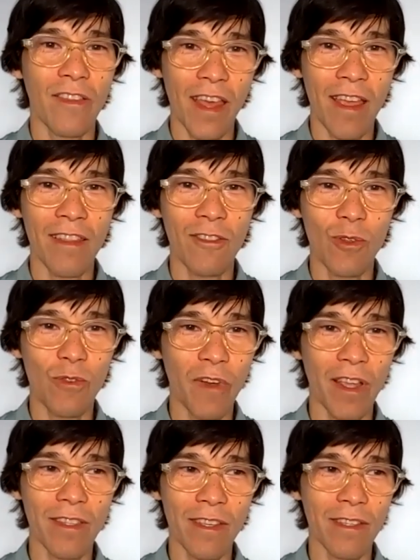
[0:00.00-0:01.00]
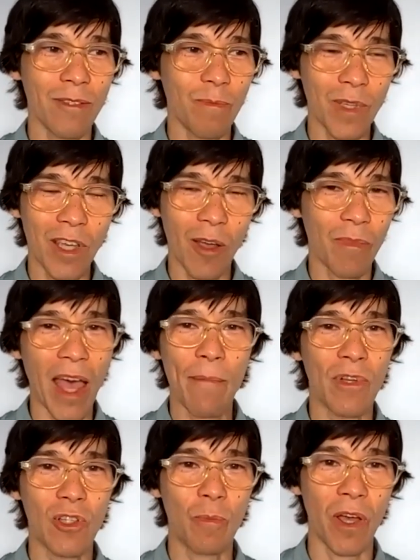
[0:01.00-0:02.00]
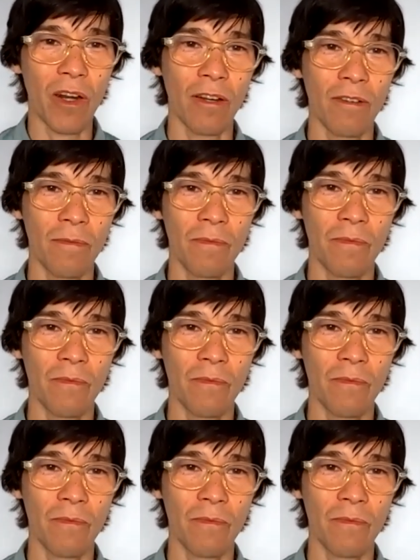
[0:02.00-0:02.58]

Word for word: then those fight scenes become that much better.